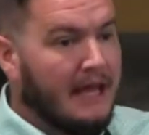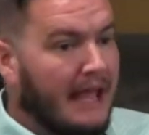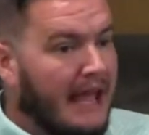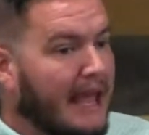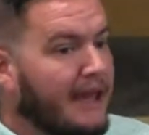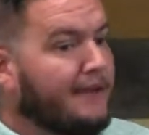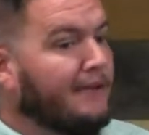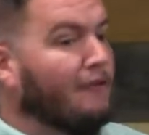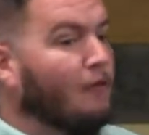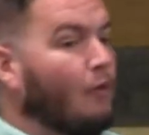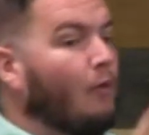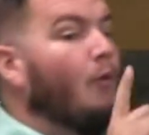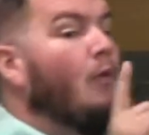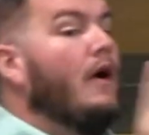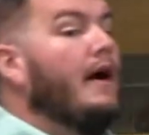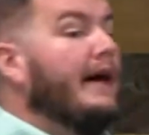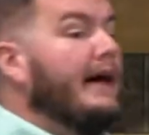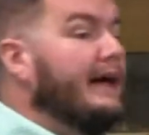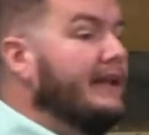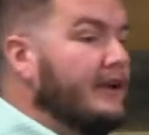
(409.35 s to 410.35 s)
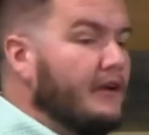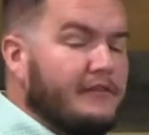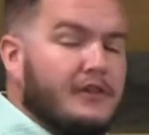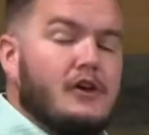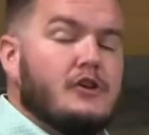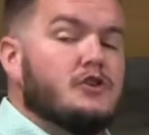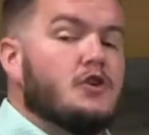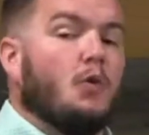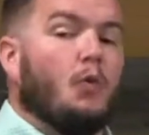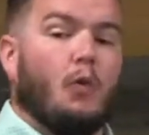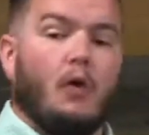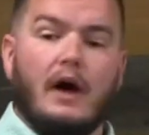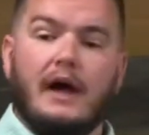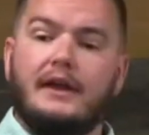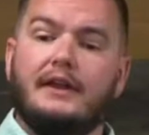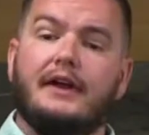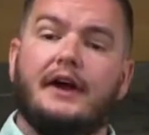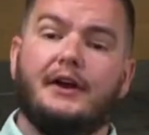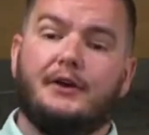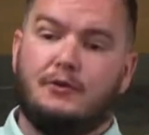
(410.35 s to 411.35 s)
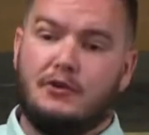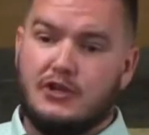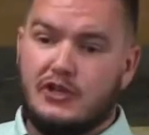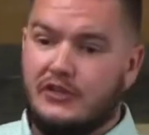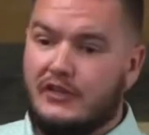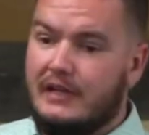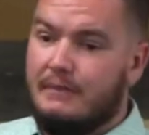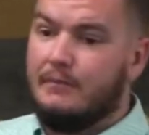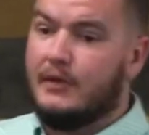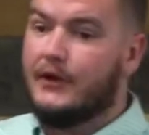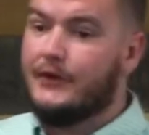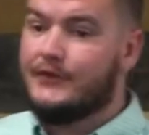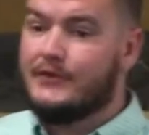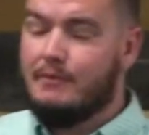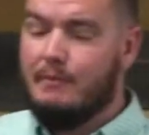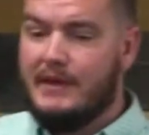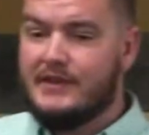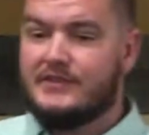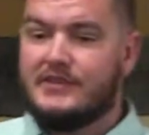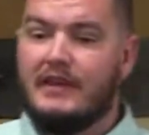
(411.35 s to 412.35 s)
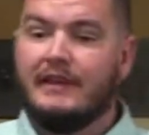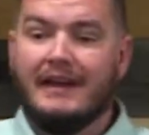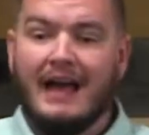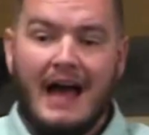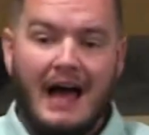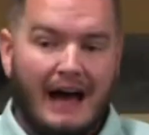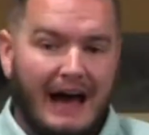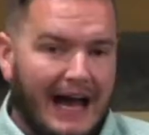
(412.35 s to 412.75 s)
And if one of those 100 sheep goes missing,